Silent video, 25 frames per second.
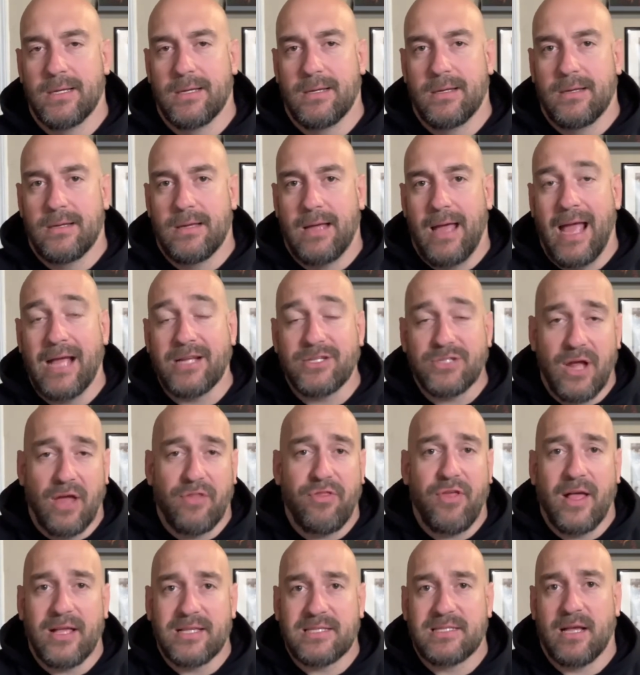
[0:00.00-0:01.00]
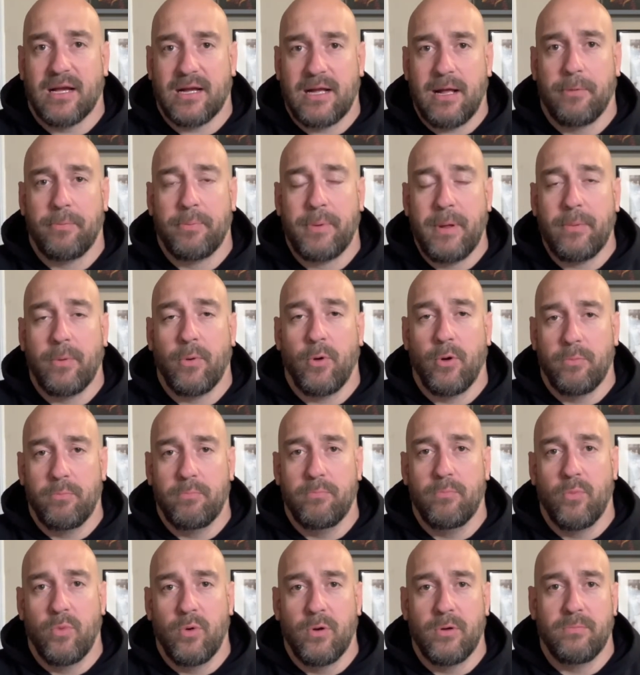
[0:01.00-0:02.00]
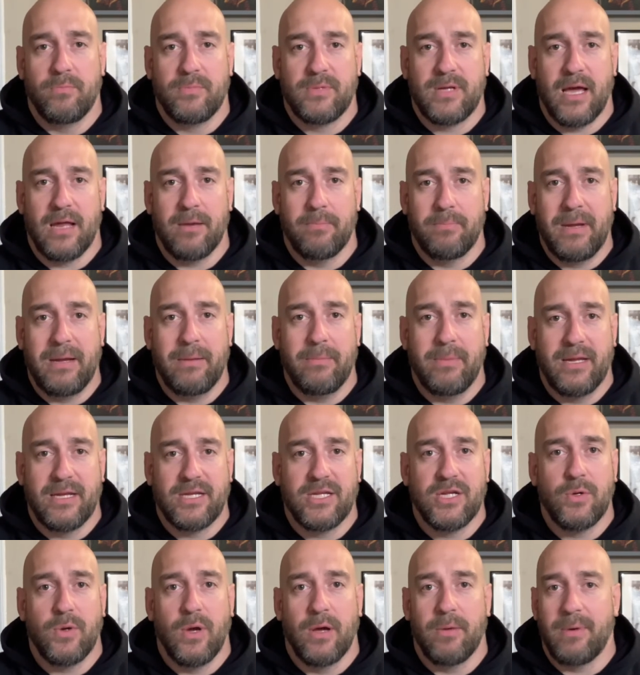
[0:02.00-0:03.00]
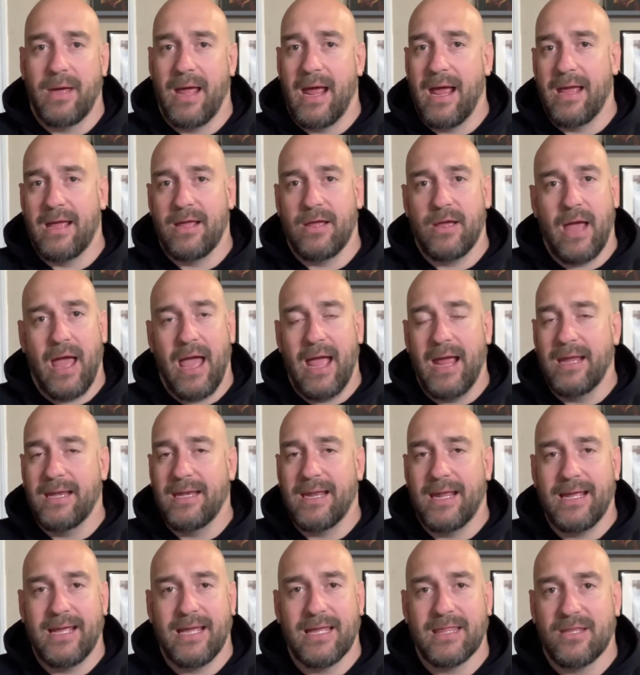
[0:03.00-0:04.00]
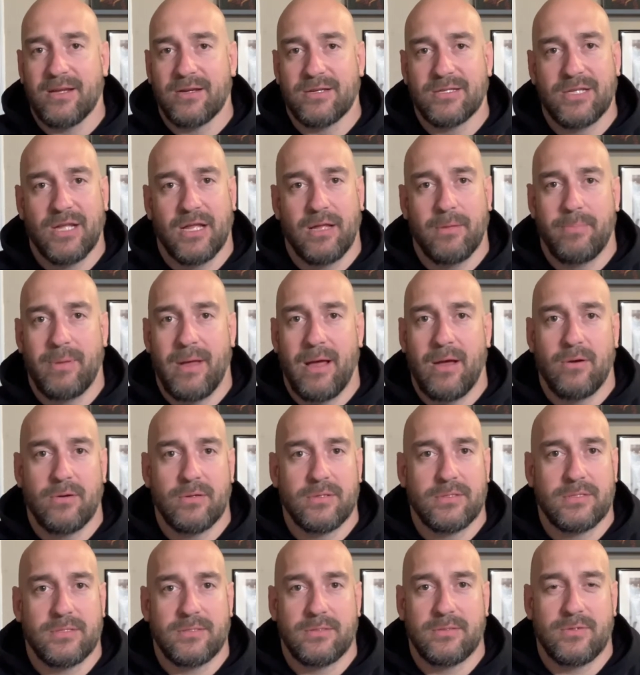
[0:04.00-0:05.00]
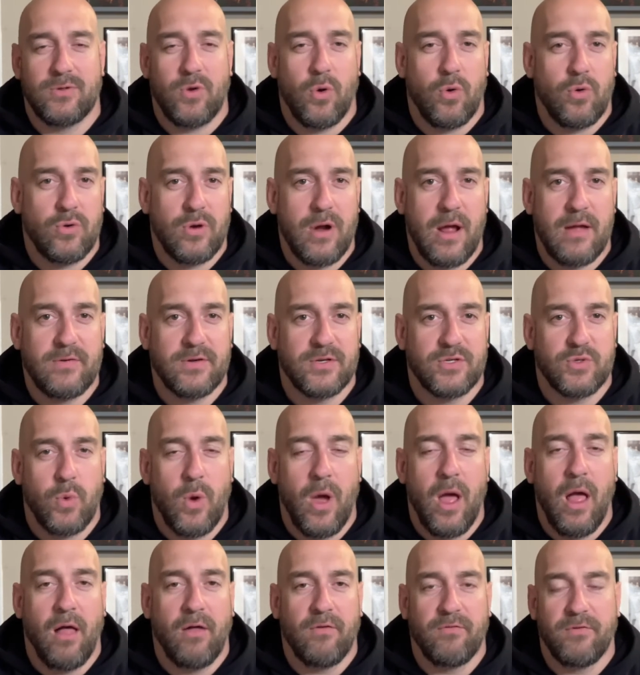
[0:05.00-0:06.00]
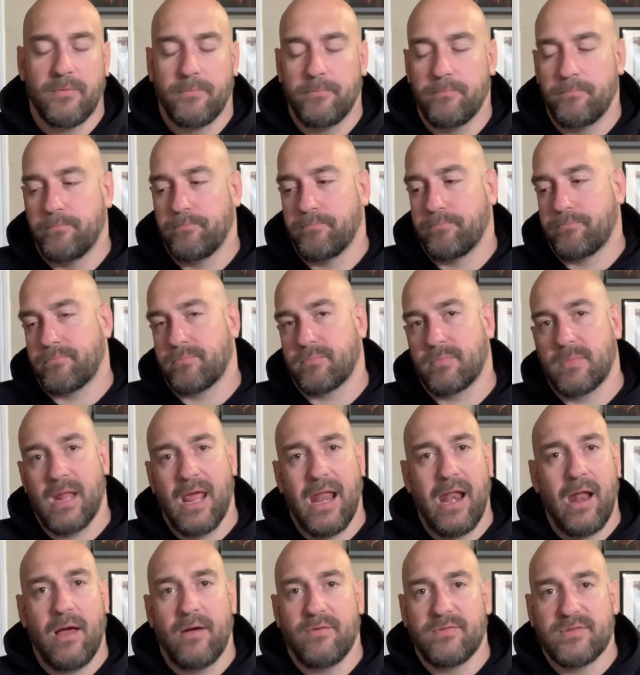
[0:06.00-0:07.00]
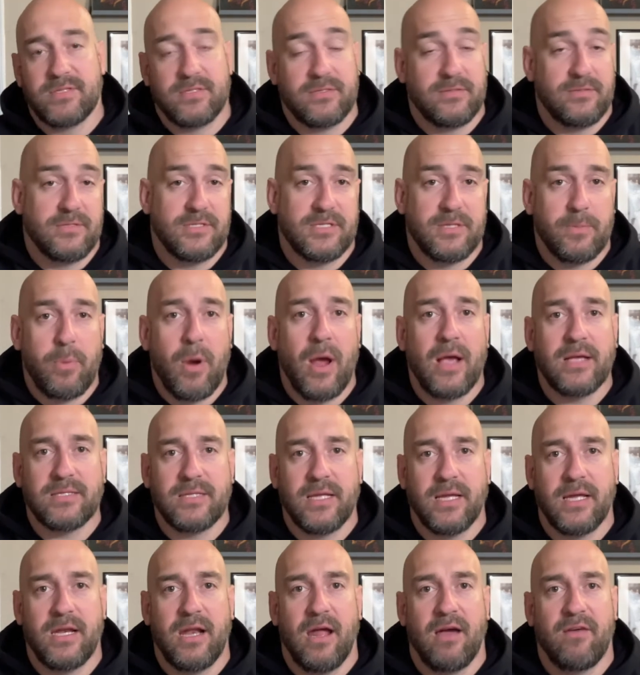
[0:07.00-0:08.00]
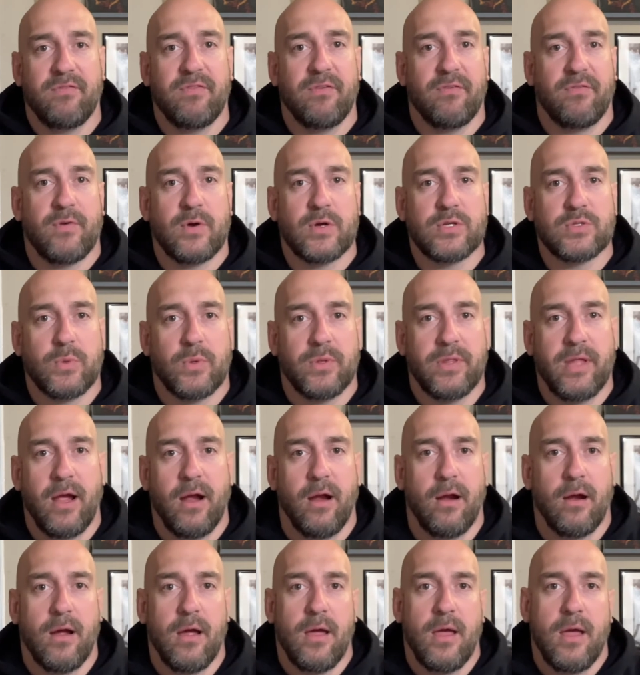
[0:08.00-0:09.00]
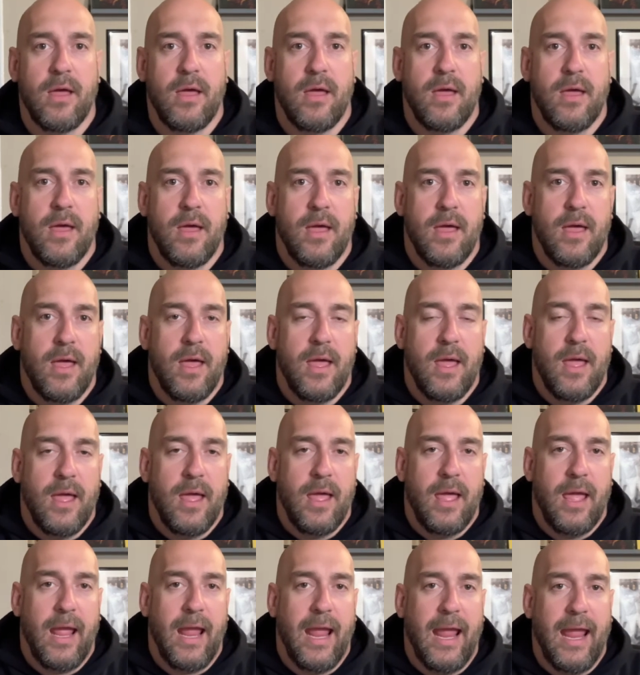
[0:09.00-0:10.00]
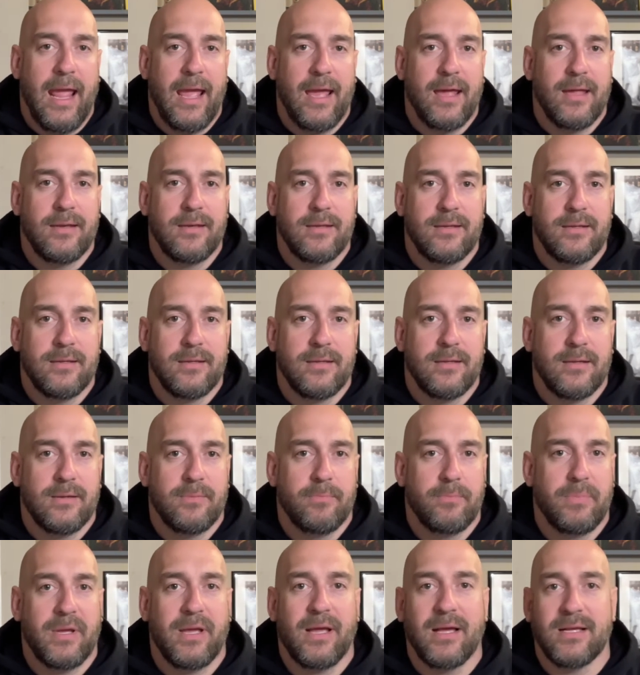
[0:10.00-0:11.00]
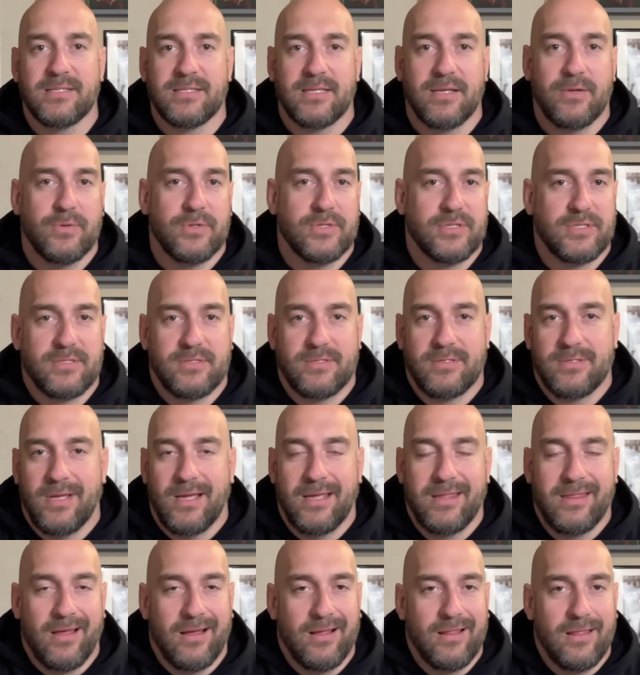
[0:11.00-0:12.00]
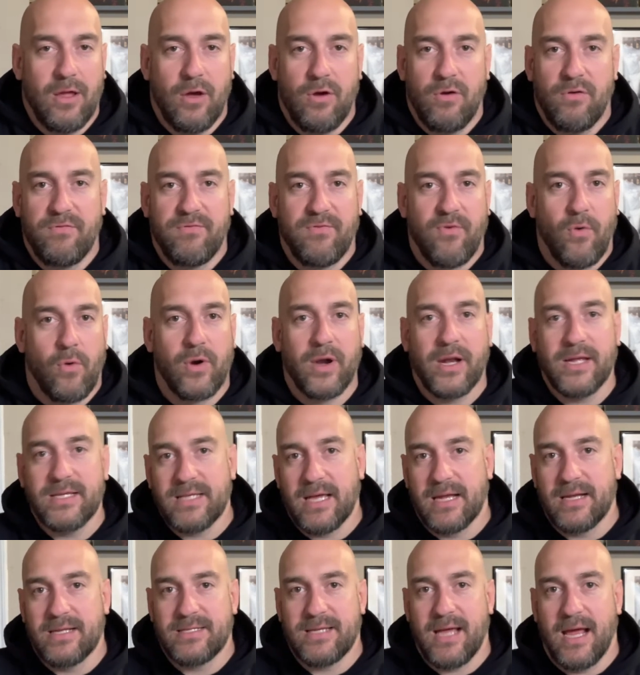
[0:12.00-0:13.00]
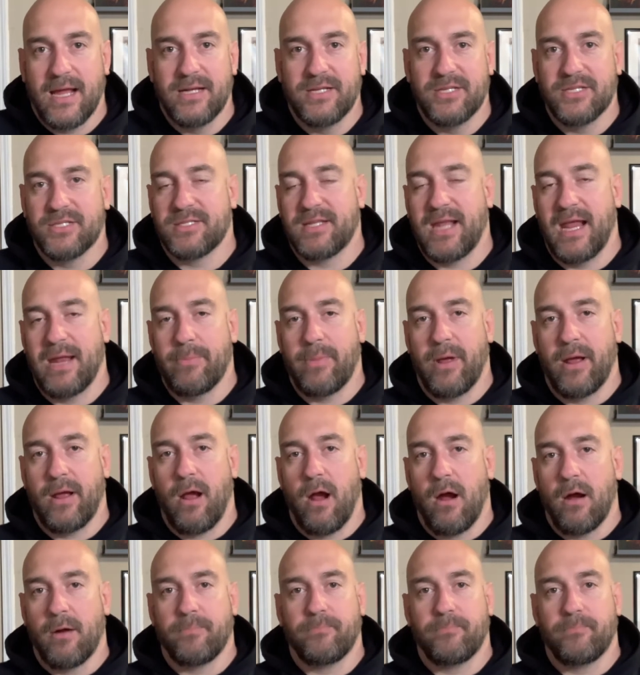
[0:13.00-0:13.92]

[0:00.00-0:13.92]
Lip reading: Actually, I thought a couple people would kind of beat me to it, but I didn't get there till about quarter after 12. And I was, surprisingly enough, the first one there. And because it was in the low 40s, I decided to just stay in my car.